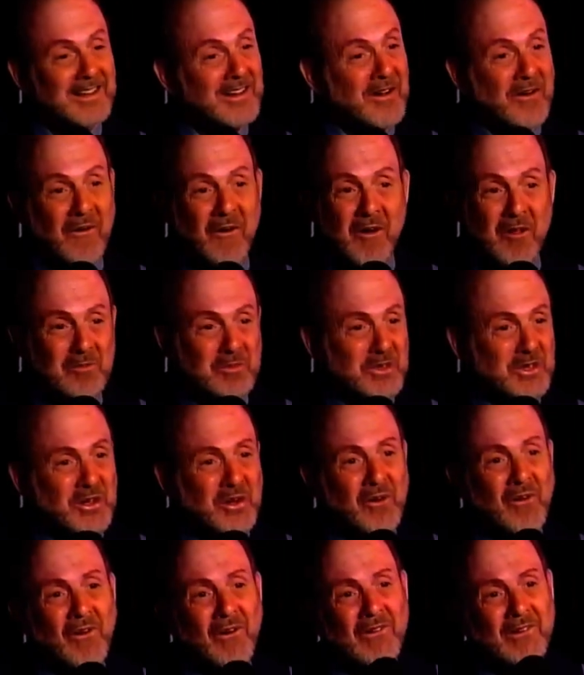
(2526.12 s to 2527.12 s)
call me
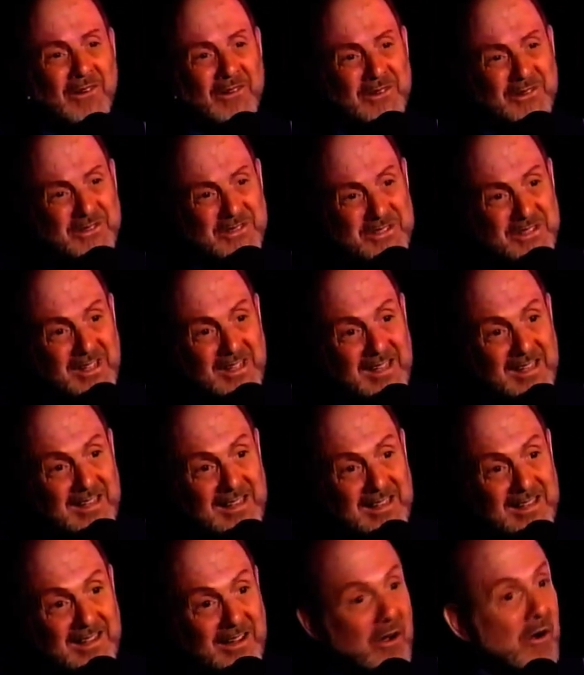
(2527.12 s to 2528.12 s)
yours,
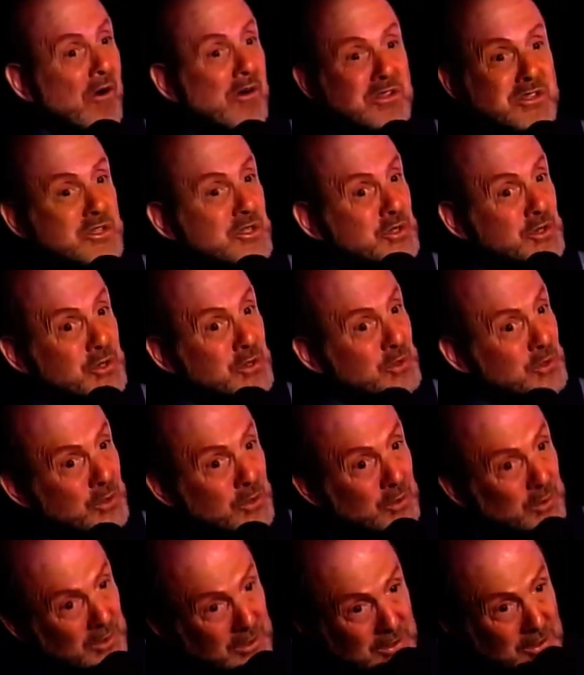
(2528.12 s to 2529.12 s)
cause you
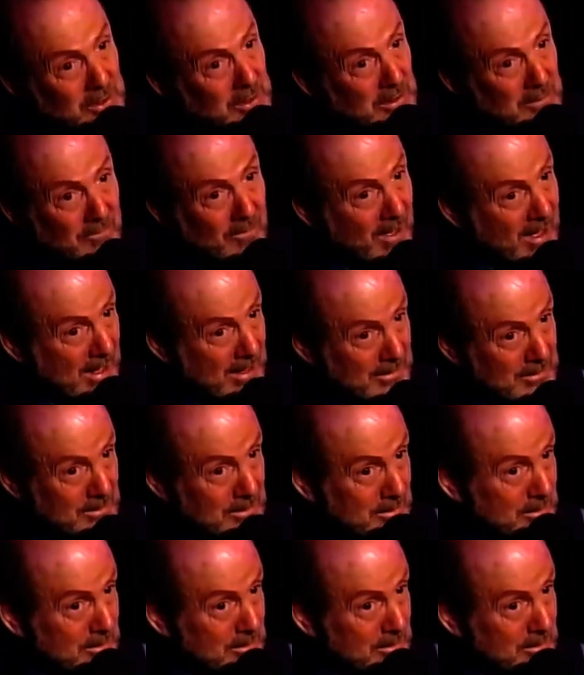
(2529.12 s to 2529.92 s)
took advantage